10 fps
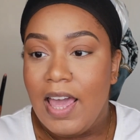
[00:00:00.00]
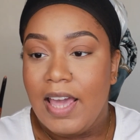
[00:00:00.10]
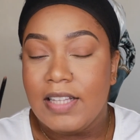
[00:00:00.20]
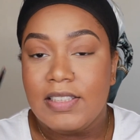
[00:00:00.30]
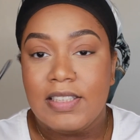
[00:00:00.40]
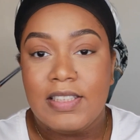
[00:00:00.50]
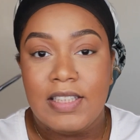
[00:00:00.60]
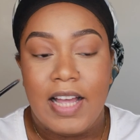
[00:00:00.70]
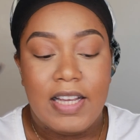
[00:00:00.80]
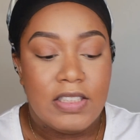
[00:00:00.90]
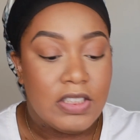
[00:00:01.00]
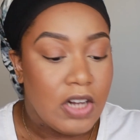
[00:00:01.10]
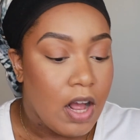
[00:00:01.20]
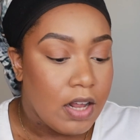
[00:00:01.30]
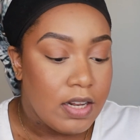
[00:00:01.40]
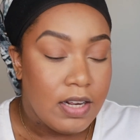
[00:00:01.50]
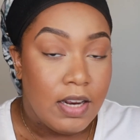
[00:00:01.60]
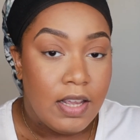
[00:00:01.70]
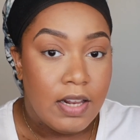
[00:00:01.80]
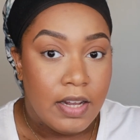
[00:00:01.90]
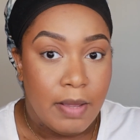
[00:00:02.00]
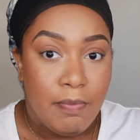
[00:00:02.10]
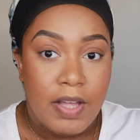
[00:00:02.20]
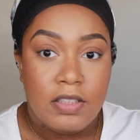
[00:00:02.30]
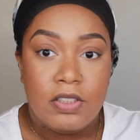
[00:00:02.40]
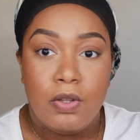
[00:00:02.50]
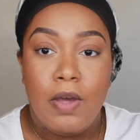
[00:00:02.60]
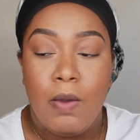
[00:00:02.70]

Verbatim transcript: It's this nice chocolatey lip pencil,